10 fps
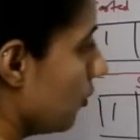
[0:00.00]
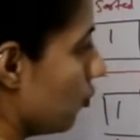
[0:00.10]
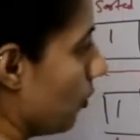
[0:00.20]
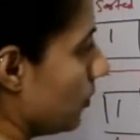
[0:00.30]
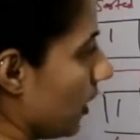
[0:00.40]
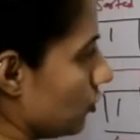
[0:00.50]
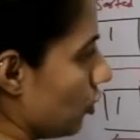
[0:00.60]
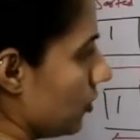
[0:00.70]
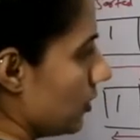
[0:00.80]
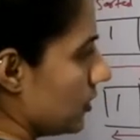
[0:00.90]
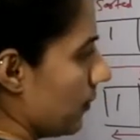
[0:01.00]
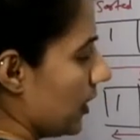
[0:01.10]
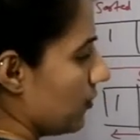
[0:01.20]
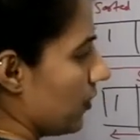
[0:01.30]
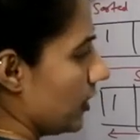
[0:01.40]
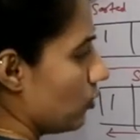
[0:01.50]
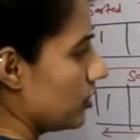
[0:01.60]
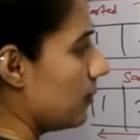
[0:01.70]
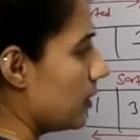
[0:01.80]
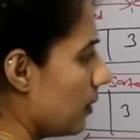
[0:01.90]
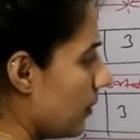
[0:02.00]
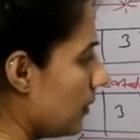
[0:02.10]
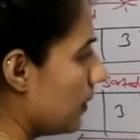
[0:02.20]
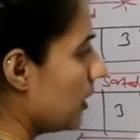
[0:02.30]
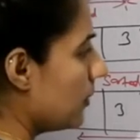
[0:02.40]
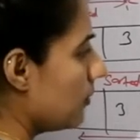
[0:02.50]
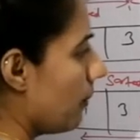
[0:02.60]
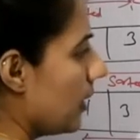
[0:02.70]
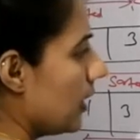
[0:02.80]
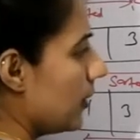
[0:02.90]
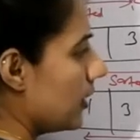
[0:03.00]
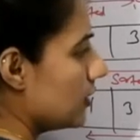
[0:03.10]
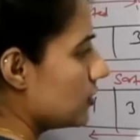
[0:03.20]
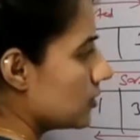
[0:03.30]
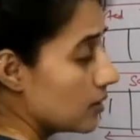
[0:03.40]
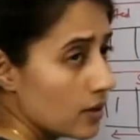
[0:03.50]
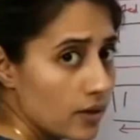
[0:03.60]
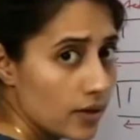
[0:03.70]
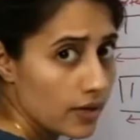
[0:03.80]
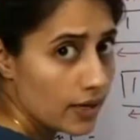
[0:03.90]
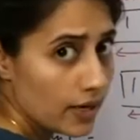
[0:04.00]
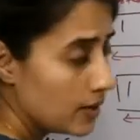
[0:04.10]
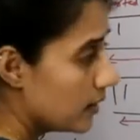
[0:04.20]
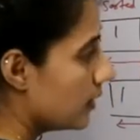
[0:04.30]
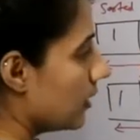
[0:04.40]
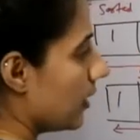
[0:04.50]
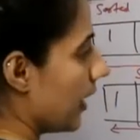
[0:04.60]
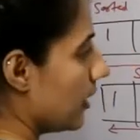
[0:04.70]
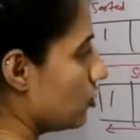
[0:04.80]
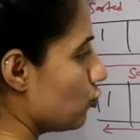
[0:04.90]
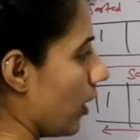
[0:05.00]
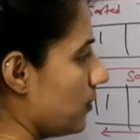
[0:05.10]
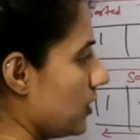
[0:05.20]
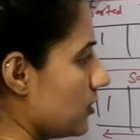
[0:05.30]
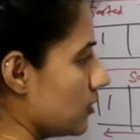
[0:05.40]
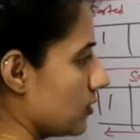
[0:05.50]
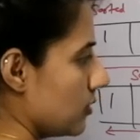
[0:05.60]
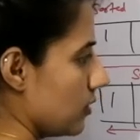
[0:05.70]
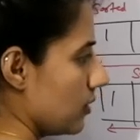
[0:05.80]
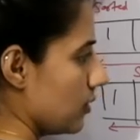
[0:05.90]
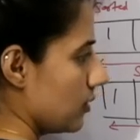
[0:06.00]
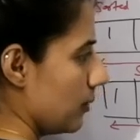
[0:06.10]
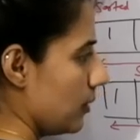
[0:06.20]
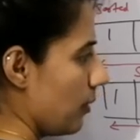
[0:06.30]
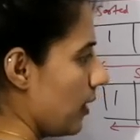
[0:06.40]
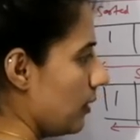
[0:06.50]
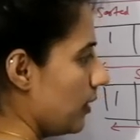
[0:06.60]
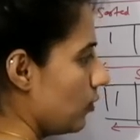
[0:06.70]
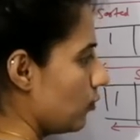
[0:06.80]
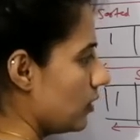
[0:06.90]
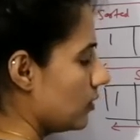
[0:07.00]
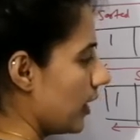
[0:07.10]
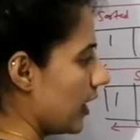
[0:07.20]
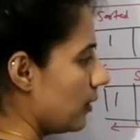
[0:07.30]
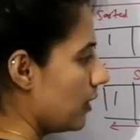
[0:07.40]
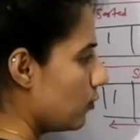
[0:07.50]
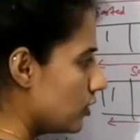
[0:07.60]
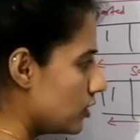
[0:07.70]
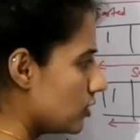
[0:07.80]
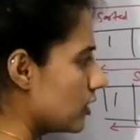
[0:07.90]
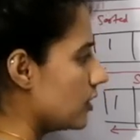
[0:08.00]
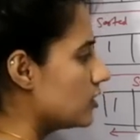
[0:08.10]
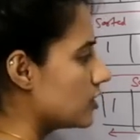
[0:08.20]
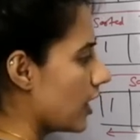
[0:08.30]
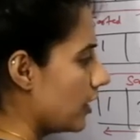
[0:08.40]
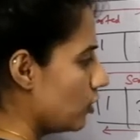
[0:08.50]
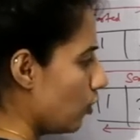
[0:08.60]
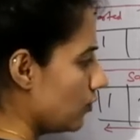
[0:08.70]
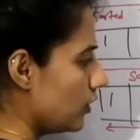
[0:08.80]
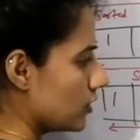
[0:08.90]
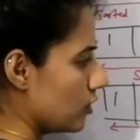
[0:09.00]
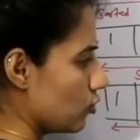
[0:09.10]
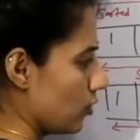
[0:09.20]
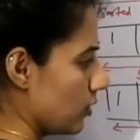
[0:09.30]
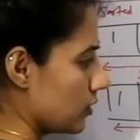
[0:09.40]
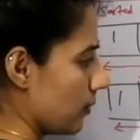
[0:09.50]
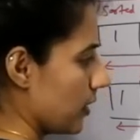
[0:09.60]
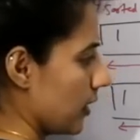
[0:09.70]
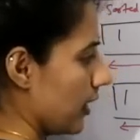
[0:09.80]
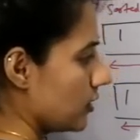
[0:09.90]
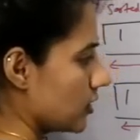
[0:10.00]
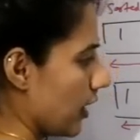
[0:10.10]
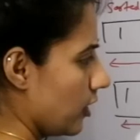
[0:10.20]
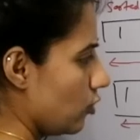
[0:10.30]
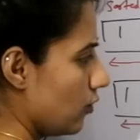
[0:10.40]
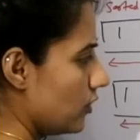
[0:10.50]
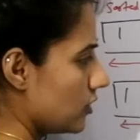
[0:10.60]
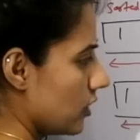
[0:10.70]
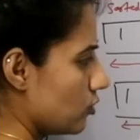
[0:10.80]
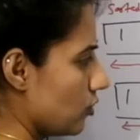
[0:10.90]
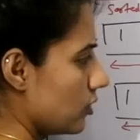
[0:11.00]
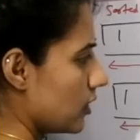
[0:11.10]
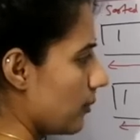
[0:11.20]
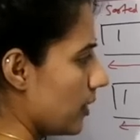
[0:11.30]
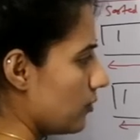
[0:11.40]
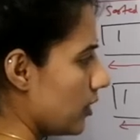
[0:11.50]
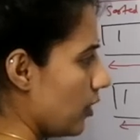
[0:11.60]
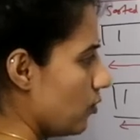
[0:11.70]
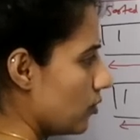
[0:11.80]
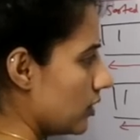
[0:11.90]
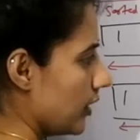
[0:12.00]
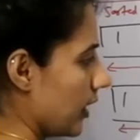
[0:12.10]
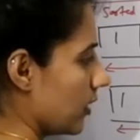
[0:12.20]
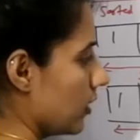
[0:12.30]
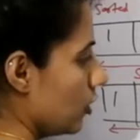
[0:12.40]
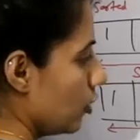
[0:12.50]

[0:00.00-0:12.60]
from the unsorted subarray find out the minimum element is 8, and swap this minimum element with the element which is in the starting of this unsorted subarray. At starting of this unsorted subarray we have 10,